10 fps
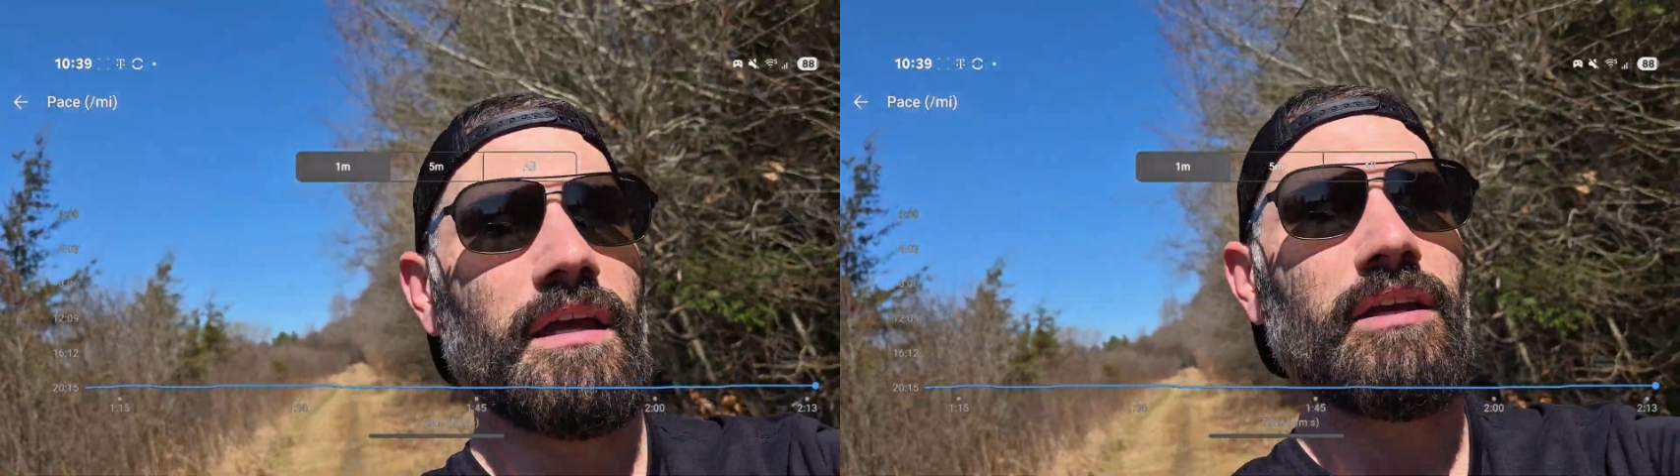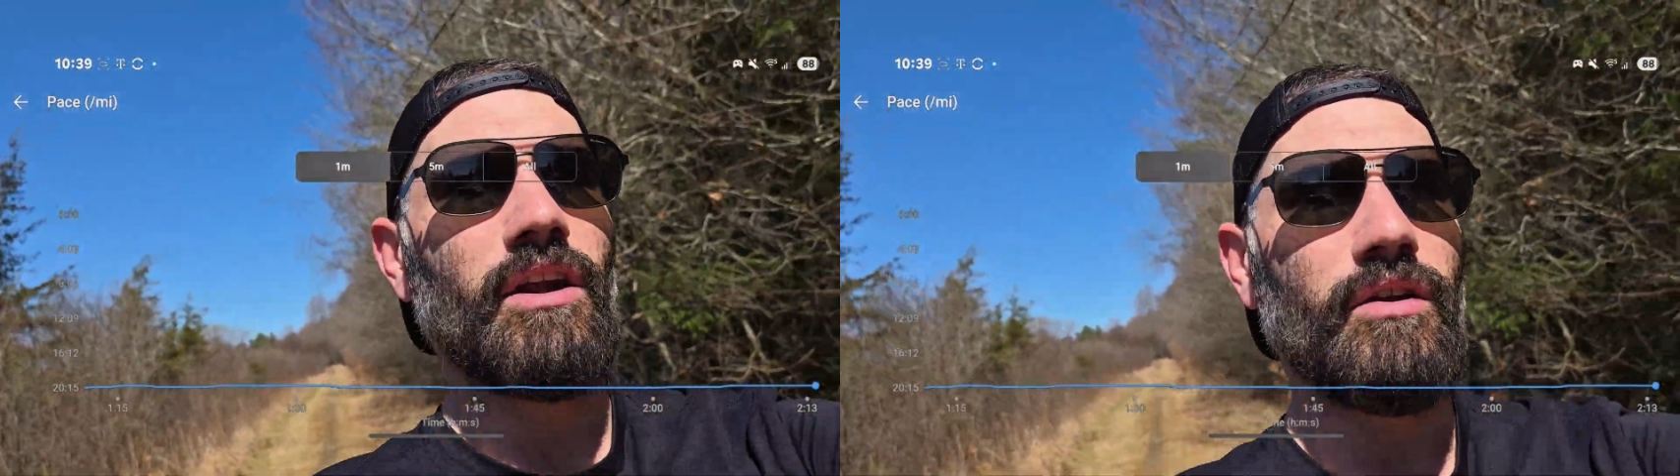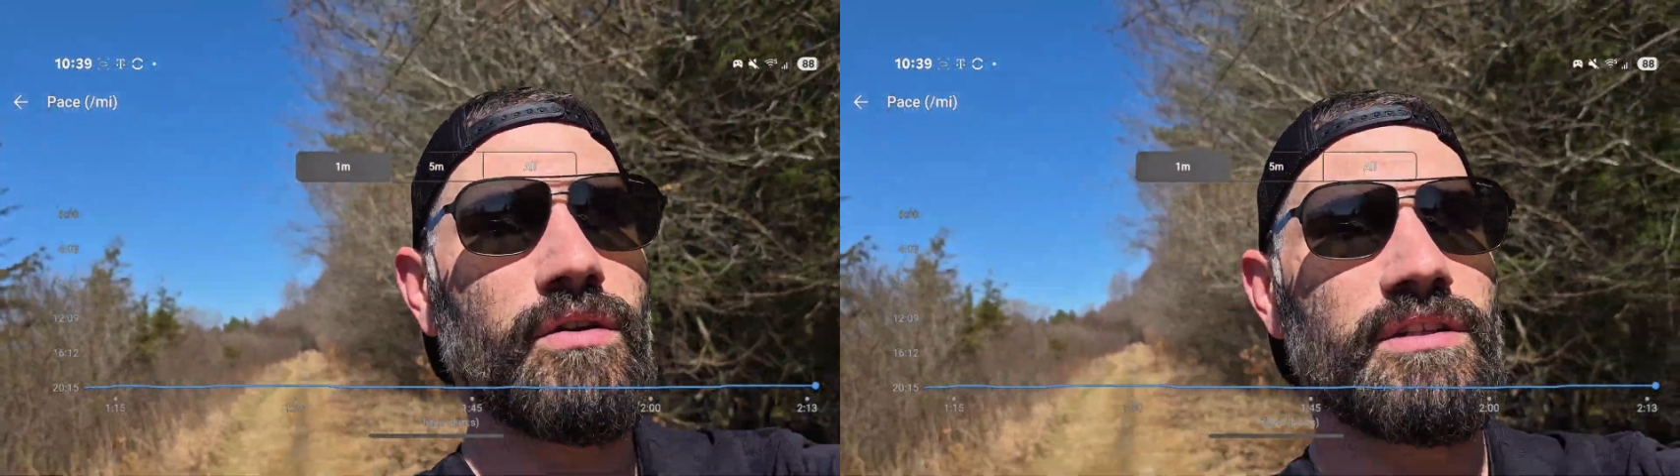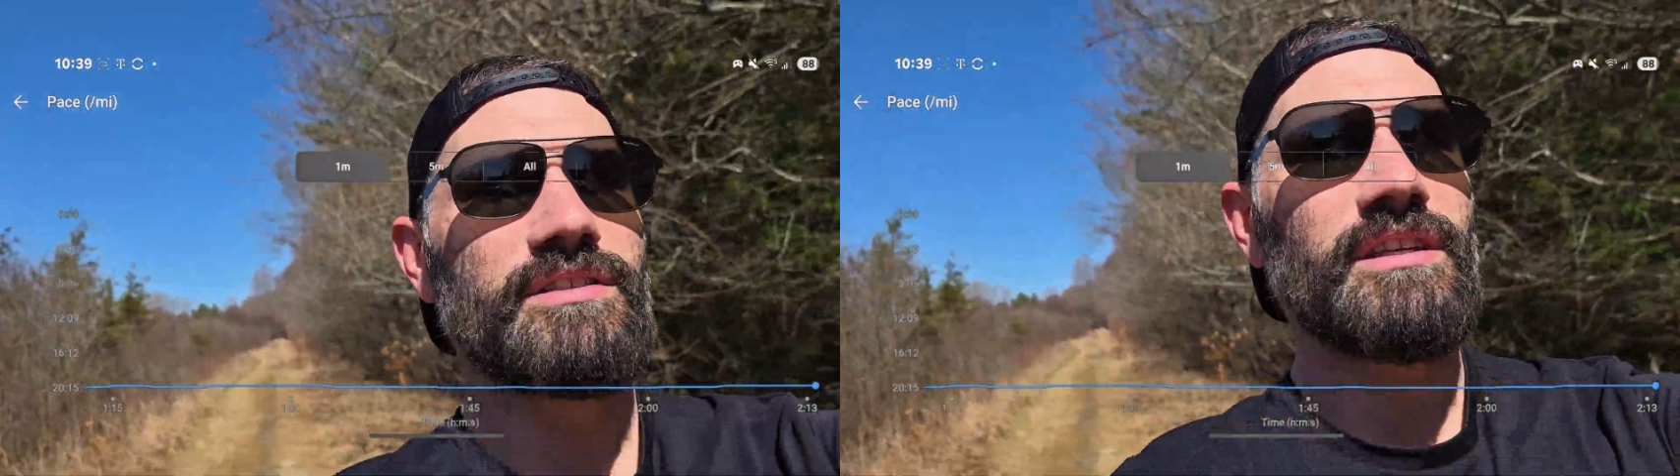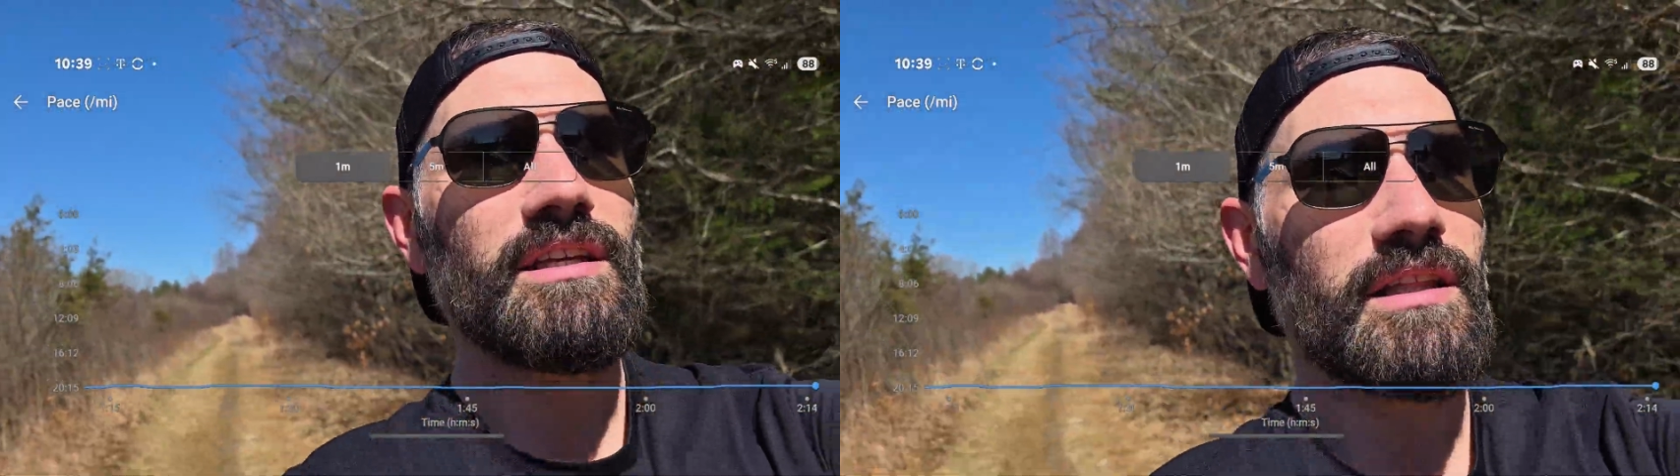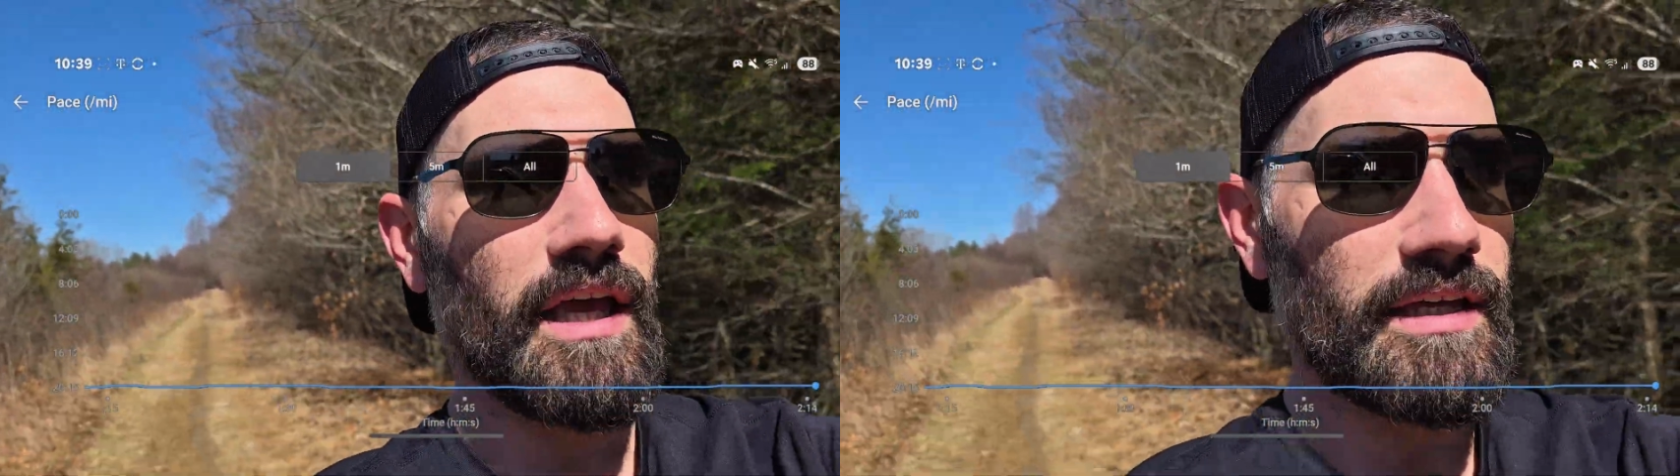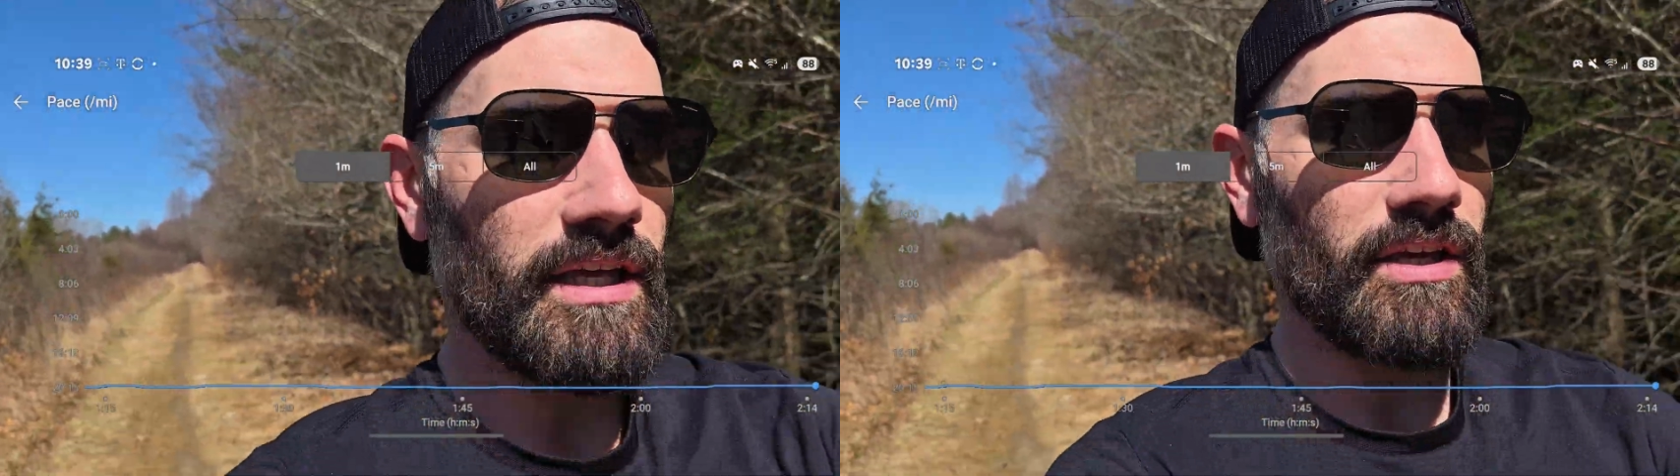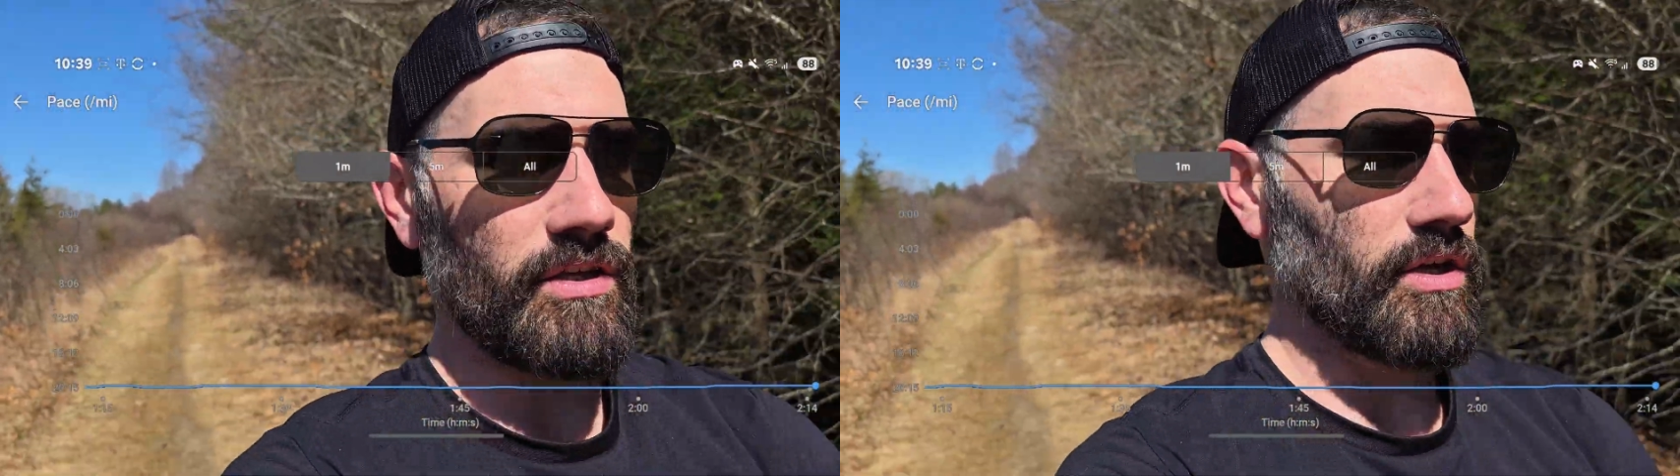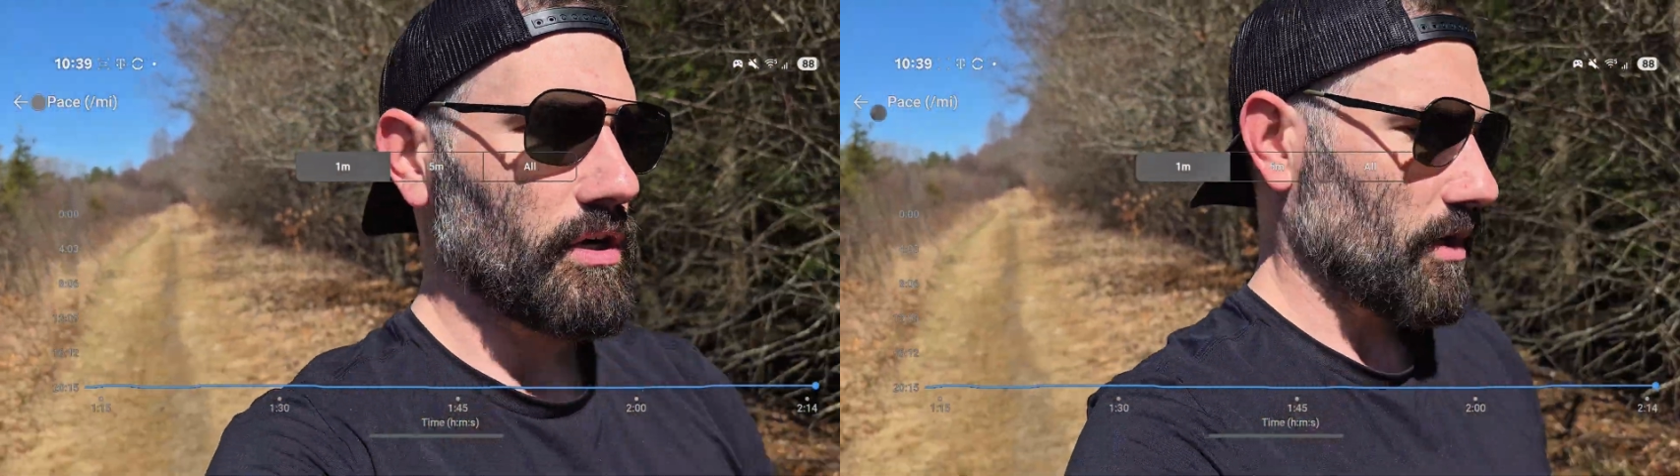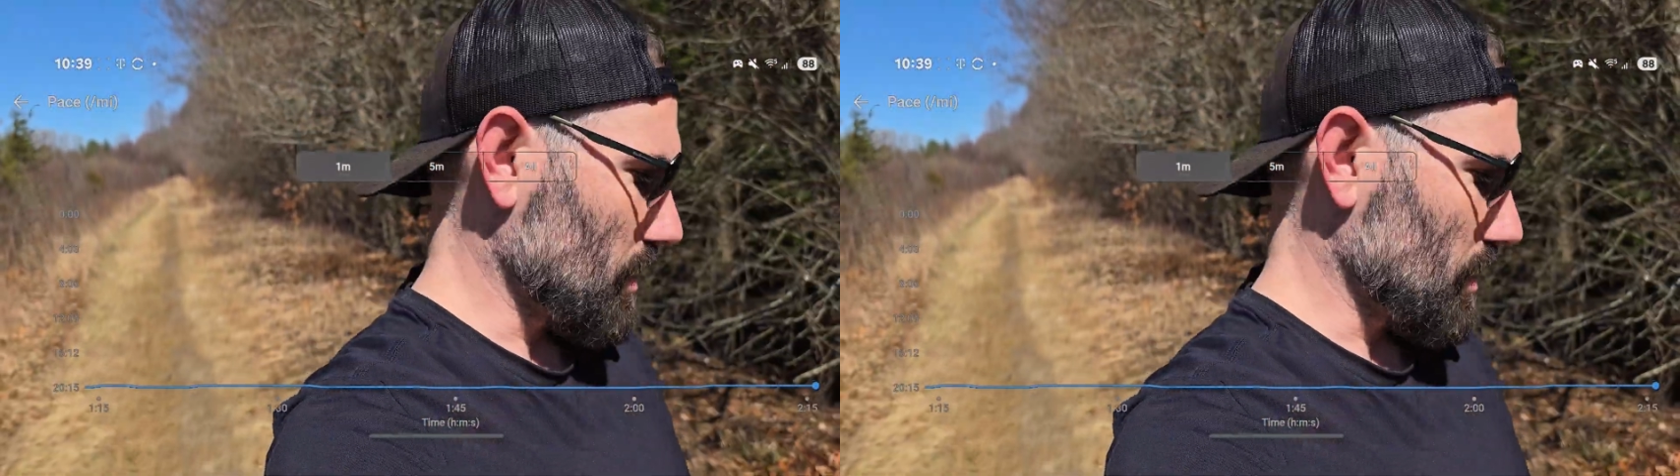you can see like your